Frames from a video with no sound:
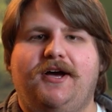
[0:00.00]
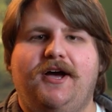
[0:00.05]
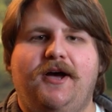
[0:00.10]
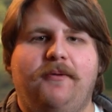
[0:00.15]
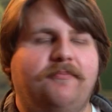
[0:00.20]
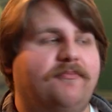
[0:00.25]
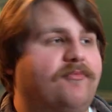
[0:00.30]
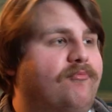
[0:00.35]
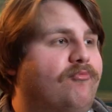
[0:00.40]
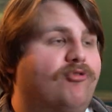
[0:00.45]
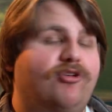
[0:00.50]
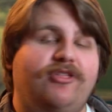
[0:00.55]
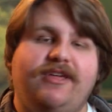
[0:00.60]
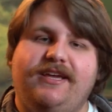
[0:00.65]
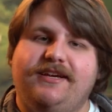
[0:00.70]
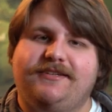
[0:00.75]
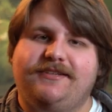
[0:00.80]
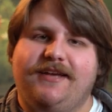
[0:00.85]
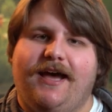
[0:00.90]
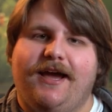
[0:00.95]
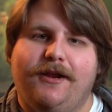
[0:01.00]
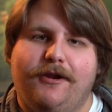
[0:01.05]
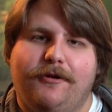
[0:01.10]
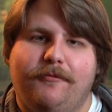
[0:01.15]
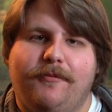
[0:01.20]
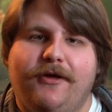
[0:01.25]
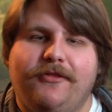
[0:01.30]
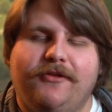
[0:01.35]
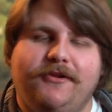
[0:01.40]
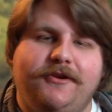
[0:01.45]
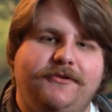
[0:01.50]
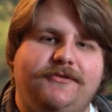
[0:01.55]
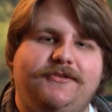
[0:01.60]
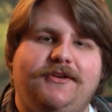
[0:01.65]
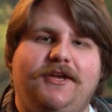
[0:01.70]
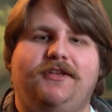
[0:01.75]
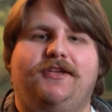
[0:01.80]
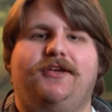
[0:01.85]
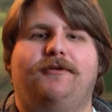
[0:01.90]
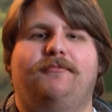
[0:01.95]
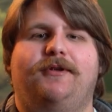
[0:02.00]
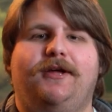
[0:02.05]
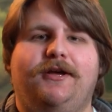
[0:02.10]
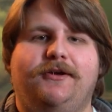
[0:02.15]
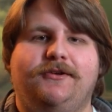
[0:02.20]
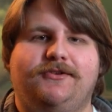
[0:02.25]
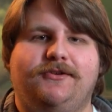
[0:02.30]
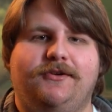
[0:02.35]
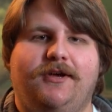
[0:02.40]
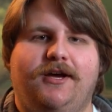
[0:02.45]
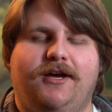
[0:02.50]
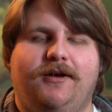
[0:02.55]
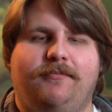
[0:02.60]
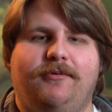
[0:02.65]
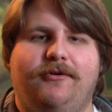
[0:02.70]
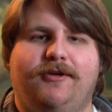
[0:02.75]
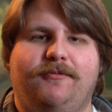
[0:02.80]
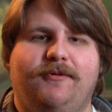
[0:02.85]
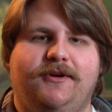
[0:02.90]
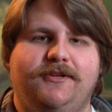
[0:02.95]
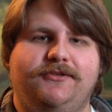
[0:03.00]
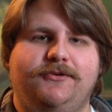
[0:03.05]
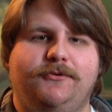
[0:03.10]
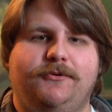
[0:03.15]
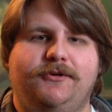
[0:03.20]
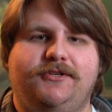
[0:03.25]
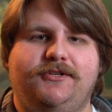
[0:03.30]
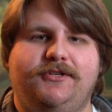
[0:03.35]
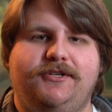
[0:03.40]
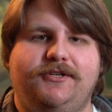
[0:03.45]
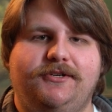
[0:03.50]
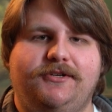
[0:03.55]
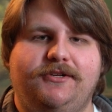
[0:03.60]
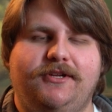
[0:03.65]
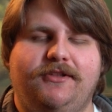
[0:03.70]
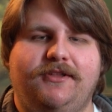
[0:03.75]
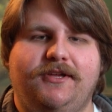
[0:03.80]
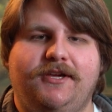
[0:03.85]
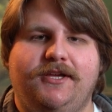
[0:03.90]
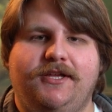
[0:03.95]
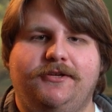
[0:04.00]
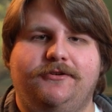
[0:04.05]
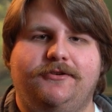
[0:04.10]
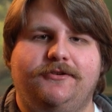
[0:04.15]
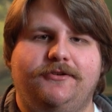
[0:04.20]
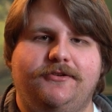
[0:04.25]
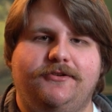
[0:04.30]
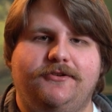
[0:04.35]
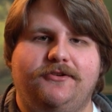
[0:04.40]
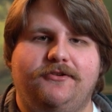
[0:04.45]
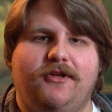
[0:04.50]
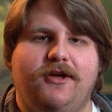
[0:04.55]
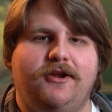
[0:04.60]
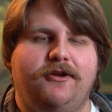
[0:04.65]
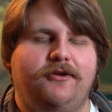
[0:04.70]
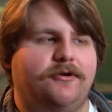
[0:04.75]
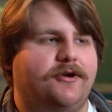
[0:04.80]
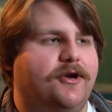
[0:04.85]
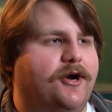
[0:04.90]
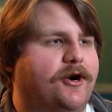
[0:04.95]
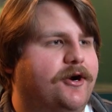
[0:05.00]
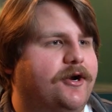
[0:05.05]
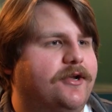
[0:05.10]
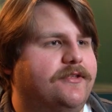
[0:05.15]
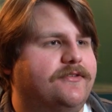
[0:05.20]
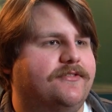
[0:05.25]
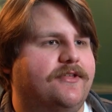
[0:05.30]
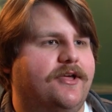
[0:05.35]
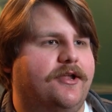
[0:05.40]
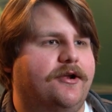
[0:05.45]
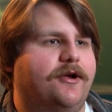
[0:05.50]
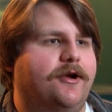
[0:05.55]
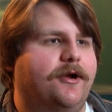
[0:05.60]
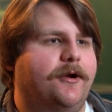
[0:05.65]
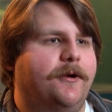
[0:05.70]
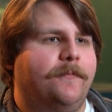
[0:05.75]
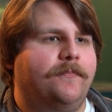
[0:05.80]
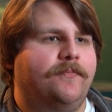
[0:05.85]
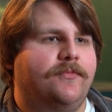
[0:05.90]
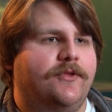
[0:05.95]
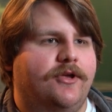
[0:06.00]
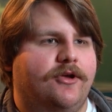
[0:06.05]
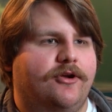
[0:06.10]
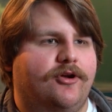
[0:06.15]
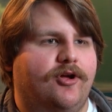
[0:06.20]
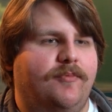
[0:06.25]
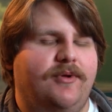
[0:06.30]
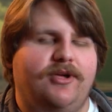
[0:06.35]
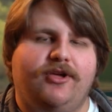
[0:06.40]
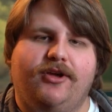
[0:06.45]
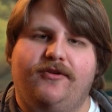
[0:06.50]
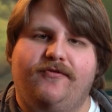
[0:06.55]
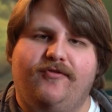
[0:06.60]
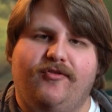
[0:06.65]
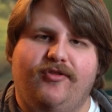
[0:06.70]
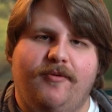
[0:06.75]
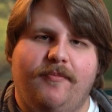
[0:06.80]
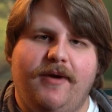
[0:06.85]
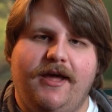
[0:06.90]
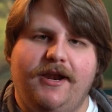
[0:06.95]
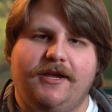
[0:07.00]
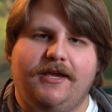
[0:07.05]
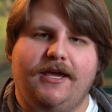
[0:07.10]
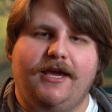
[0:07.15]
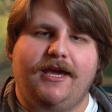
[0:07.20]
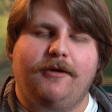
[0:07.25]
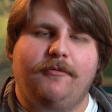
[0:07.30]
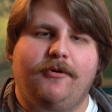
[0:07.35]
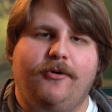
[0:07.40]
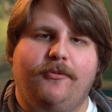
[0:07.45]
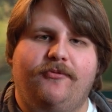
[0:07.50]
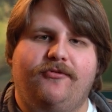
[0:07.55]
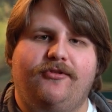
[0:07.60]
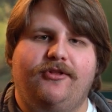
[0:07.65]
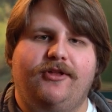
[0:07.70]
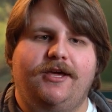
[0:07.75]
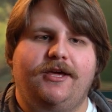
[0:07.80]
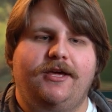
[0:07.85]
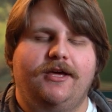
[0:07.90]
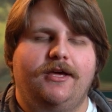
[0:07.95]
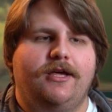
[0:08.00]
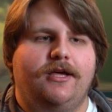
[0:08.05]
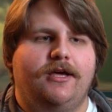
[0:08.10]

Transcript: I'm really excited about the new set coming out, uh, Pokemon Sword and Shield. I think it introduces a lot of new cards that are going to be good for the meta game, hopefully.